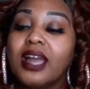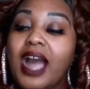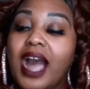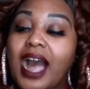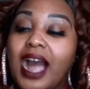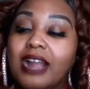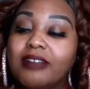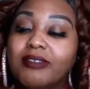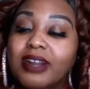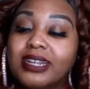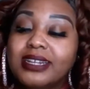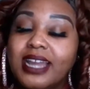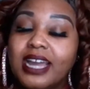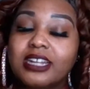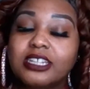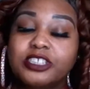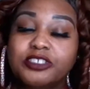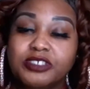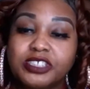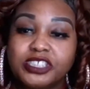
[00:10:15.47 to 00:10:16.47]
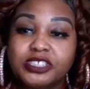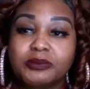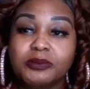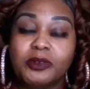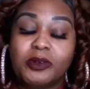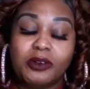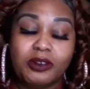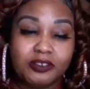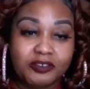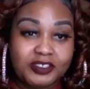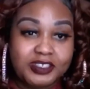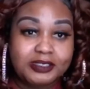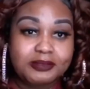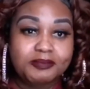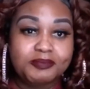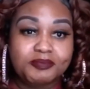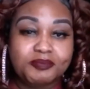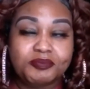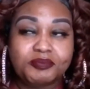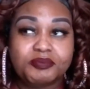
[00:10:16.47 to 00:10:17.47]
I right now could drink some coffee.
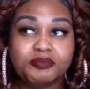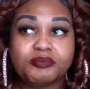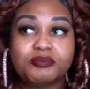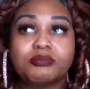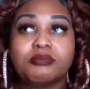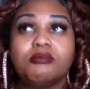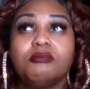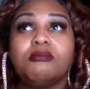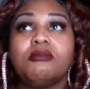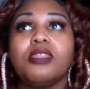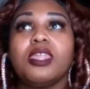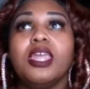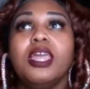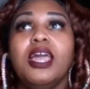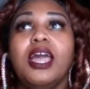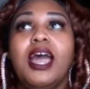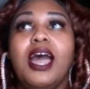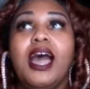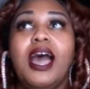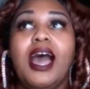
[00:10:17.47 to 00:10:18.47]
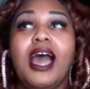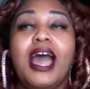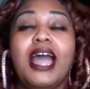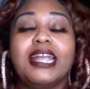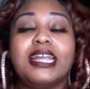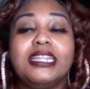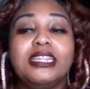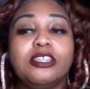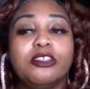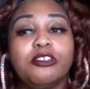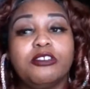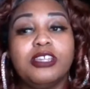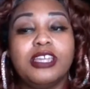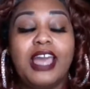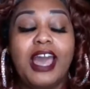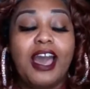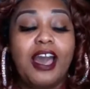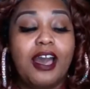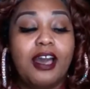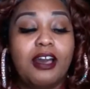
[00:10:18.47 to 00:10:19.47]
I can literally
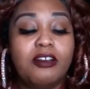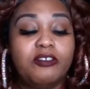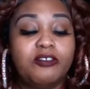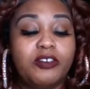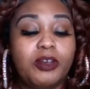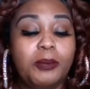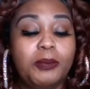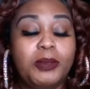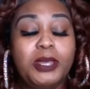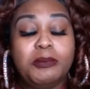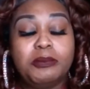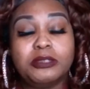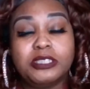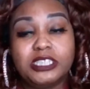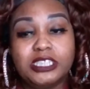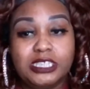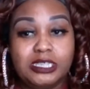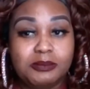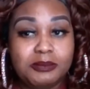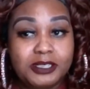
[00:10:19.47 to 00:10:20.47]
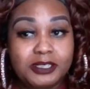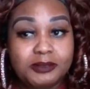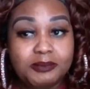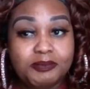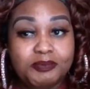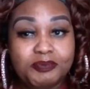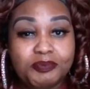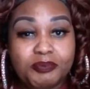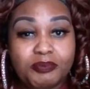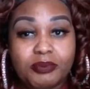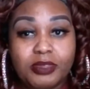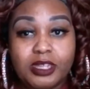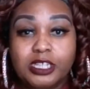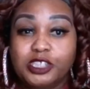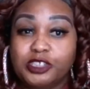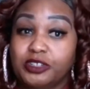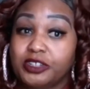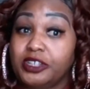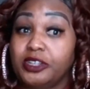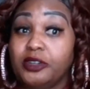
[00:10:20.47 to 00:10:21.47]
have people see me
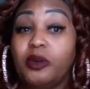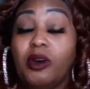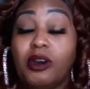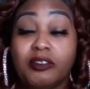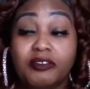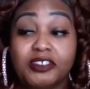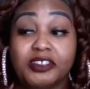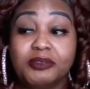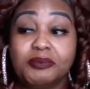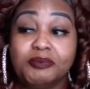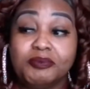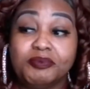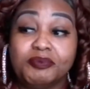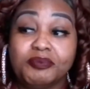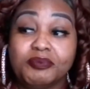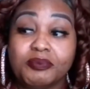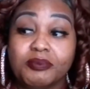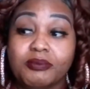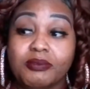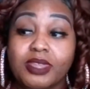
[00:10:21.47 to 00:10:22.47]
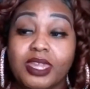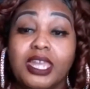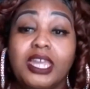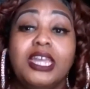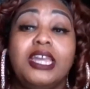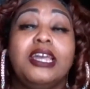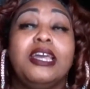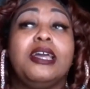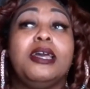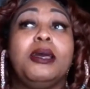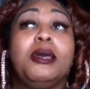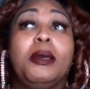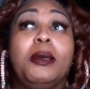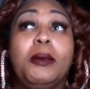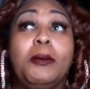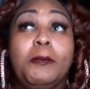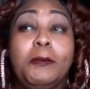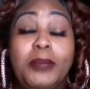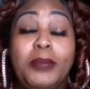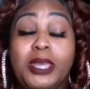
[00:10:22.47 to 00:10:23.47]
drinking coffee.
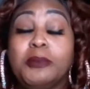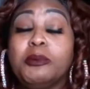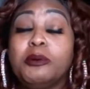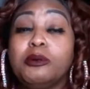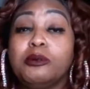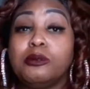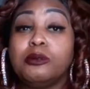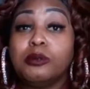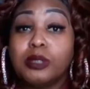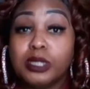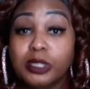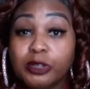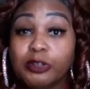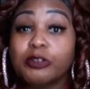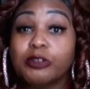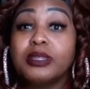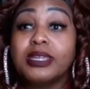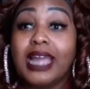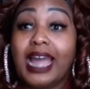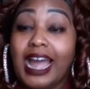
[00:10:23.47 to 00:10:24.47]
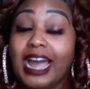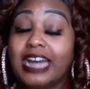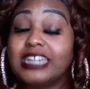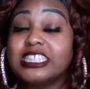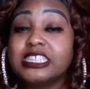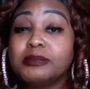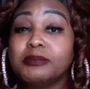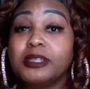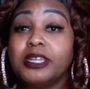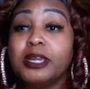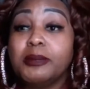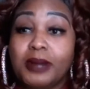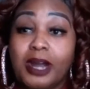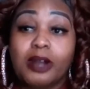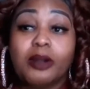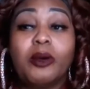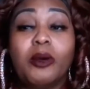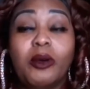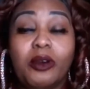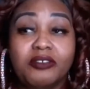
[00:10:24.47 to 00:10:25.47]
People literally asking me
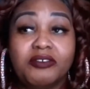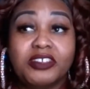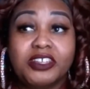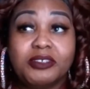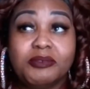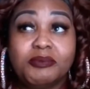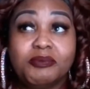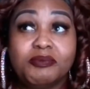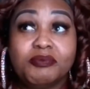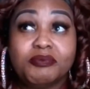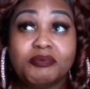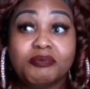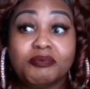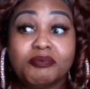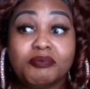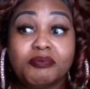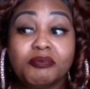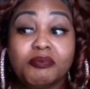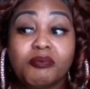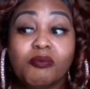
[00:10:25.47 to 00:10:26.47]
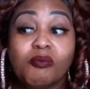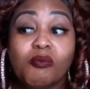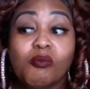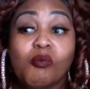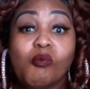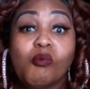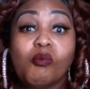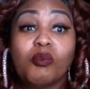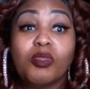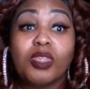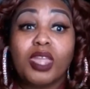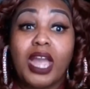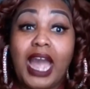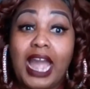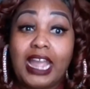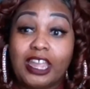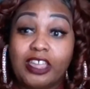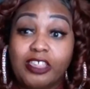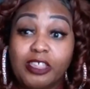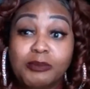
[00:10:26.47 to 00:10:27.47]
about coffee.
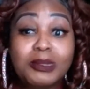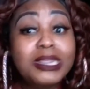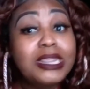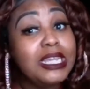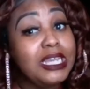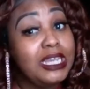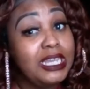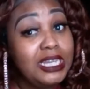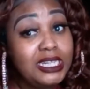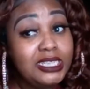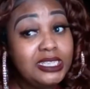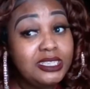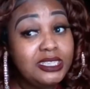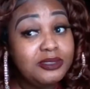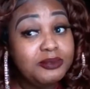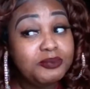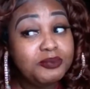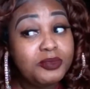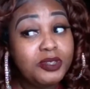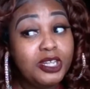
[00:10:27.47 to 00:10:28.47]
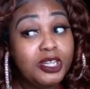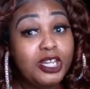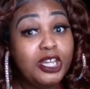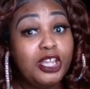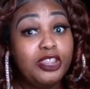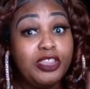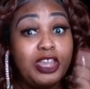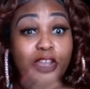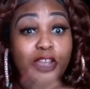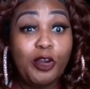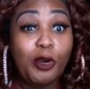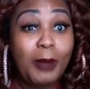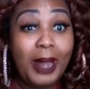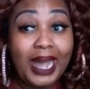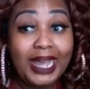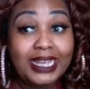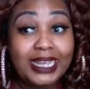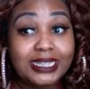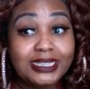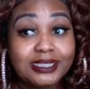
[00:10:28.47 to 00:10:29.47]
I give them a link. They go
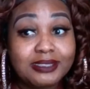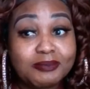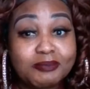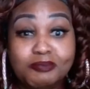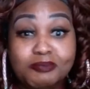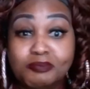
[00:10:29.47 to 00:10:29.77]
buy it.